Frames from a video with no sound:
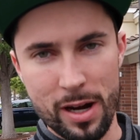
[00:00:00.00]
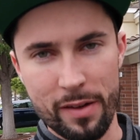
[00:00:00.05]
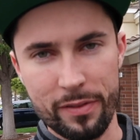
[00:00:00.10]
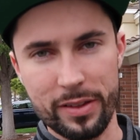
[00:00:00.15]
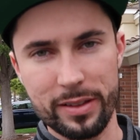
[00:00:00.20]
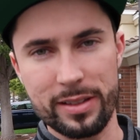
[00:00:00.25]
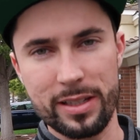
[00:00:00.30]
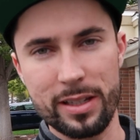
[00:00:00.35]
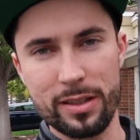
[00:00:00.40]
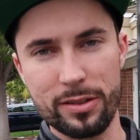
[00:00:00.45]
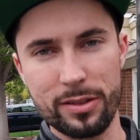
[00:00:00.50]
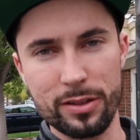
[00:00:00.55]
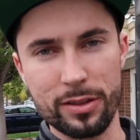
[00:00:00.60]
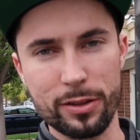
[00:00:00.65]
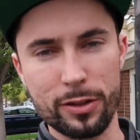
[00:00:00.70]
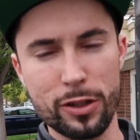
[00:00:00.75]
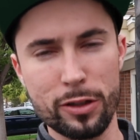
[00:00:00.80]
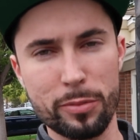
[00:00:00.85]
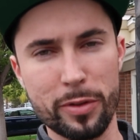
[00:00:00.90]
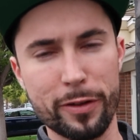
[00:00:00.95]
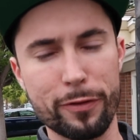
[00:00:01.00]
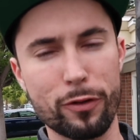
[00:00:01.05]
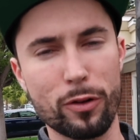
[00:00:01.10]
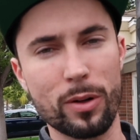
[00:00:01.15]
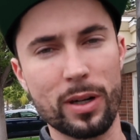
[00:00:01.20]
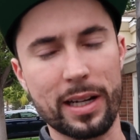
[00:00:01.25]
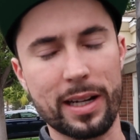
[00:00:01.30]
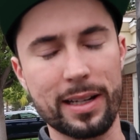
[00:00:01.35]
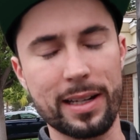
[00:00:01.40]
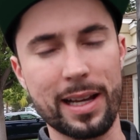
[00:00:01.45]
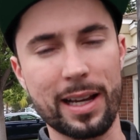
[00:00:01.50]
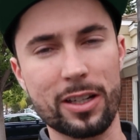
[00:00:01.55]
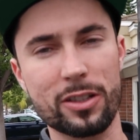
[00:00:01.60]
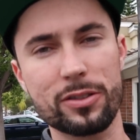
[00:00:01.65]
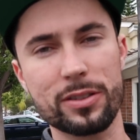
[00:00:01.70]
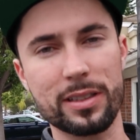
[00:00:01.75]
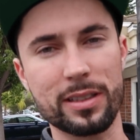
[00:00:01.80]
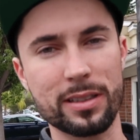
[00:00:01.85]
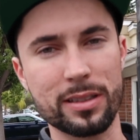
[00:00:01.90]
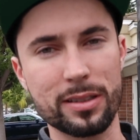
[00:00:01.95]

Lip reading: off the TCU before I can actually